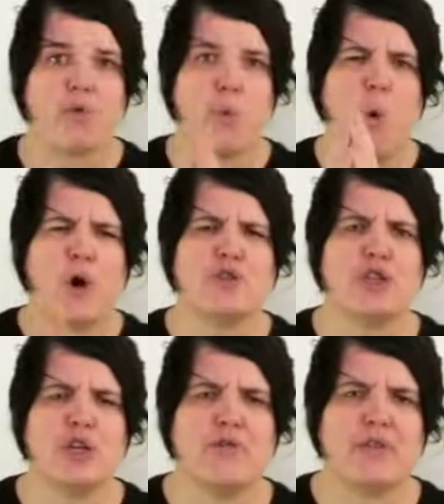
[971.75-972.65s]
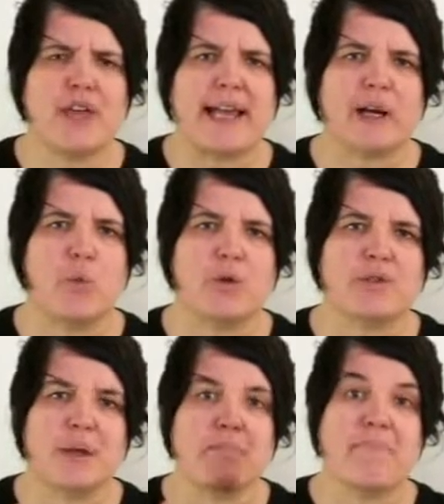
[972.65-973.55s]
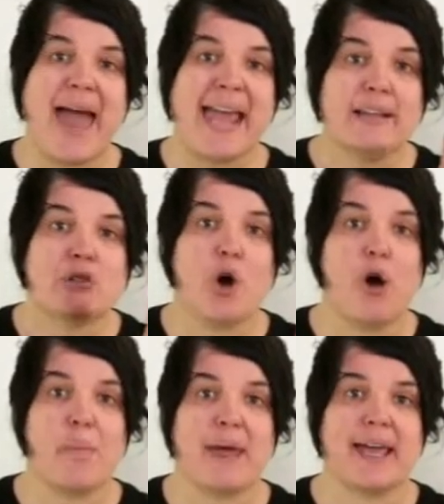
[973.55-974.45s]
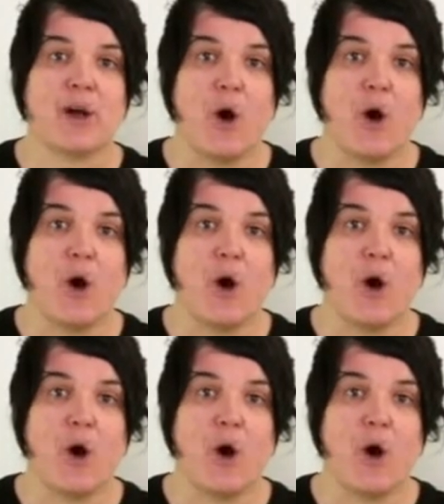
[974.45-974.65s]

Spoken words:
What do you think was the main topic